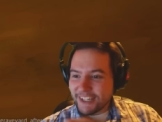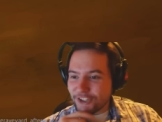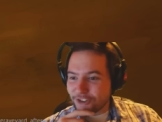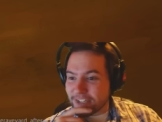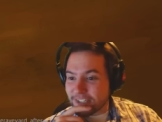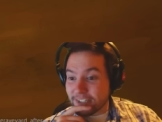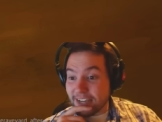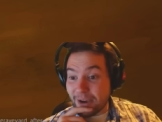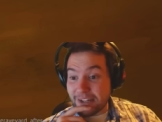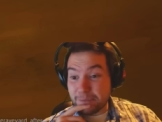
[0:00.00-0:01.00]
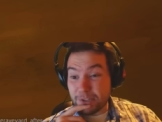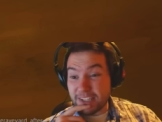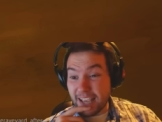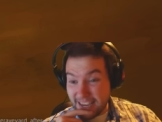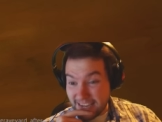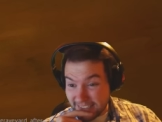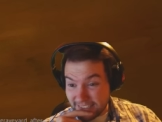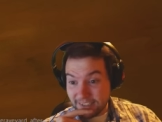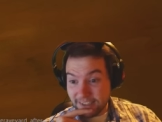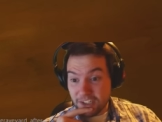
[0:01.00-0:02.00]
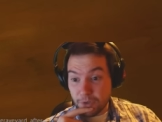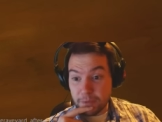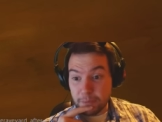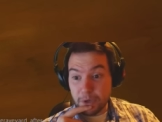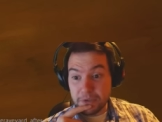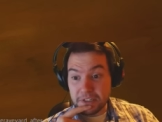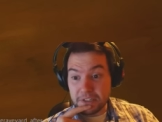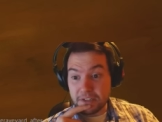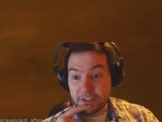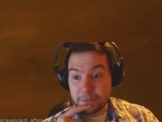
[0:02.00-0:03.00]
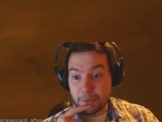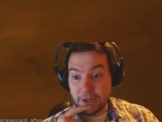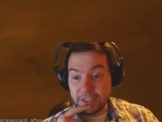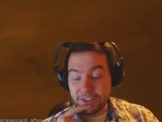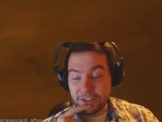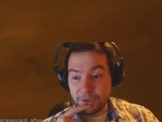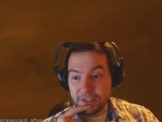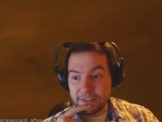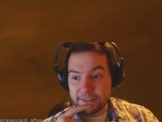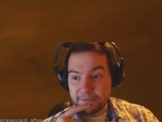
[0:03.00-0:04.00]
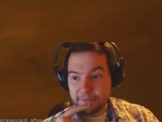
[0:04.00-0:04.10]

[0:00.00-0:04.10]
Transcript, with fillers: Treason now adds +8 to an opposing spying unit.